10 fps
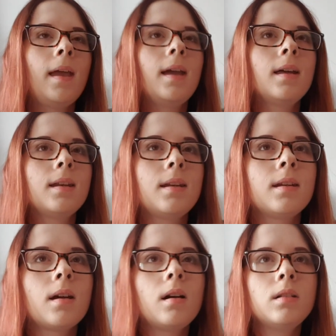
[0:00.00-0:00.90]

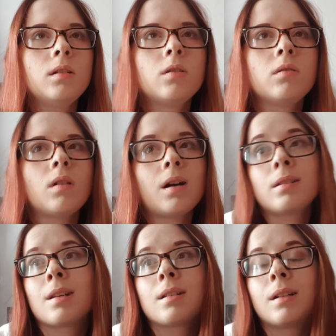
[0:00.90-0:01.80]
and I need to, I
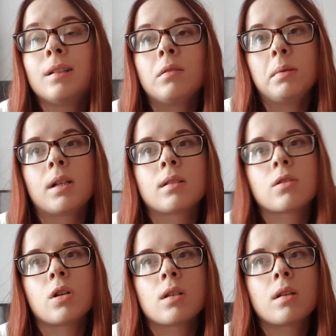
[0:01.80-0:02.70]
said I need to be at the
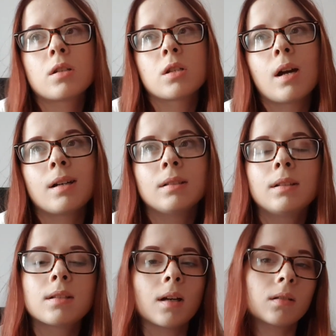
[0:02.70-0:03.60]
train station at
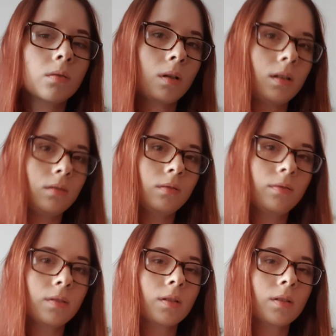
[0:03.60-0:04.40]
least at 12,